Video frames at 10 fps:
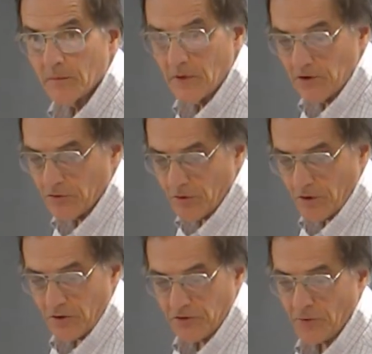these are
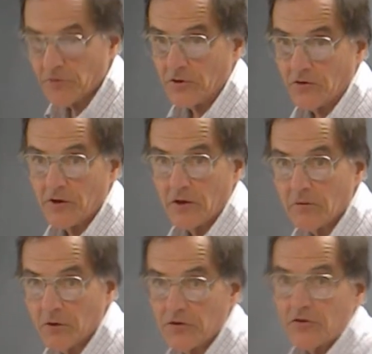our assumptions, that
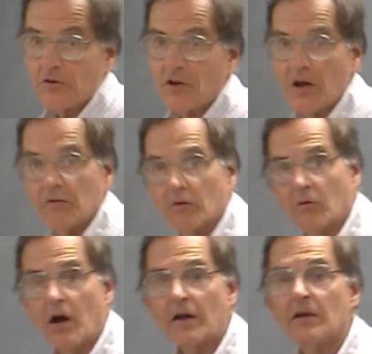we're just going to have a
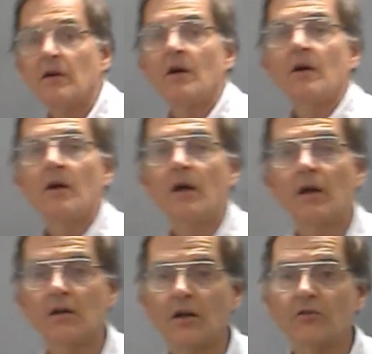rocket,
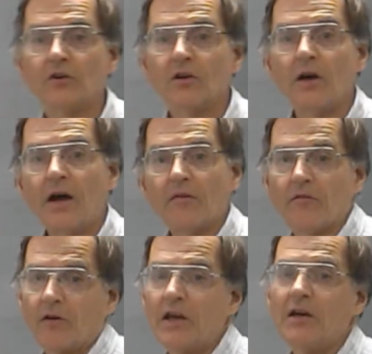and it's going to have a
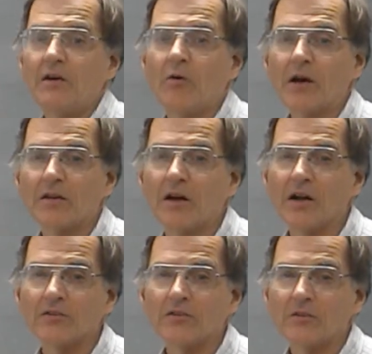very quick
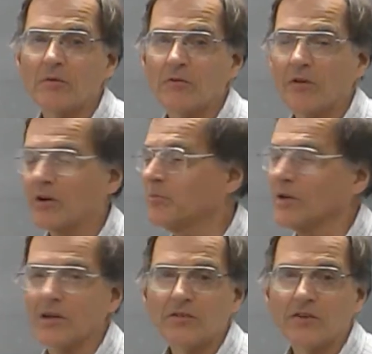launch. It's going to be very
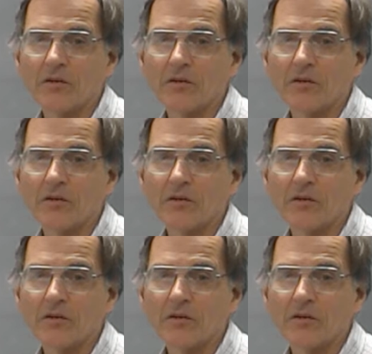ballistic.